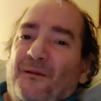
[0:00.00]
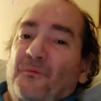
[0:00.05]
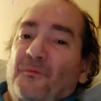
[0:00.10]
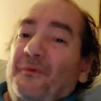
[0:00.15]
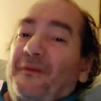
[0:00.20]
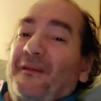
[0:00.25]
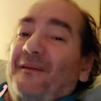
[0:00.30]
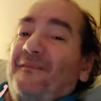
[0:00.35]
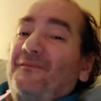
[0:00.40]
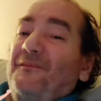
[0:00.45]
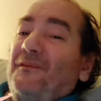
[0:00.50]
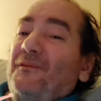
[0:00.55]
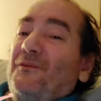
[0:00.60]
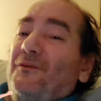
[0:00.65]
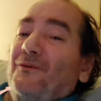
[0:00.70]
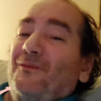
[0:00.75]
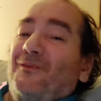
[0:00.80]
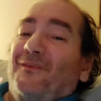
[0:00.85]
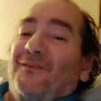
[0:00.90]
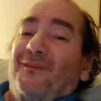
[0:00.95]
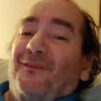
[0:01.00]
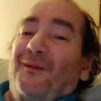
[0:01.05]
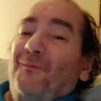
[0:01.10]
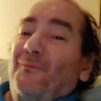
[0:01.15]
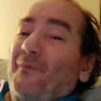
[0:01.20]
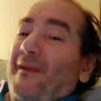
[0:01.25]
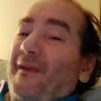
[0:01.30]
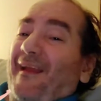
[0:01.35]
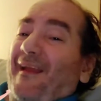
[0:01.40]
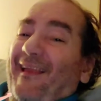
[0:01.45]
we have to know
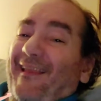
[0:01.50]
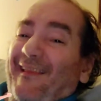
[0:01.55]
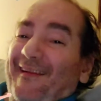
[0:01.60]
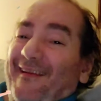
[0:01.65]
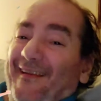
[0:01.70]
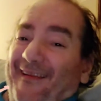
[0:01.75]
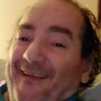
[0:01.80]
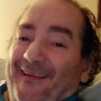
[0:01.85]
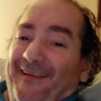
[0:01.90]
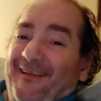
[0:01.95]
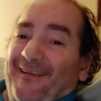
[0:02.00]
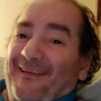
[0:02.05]
some reality.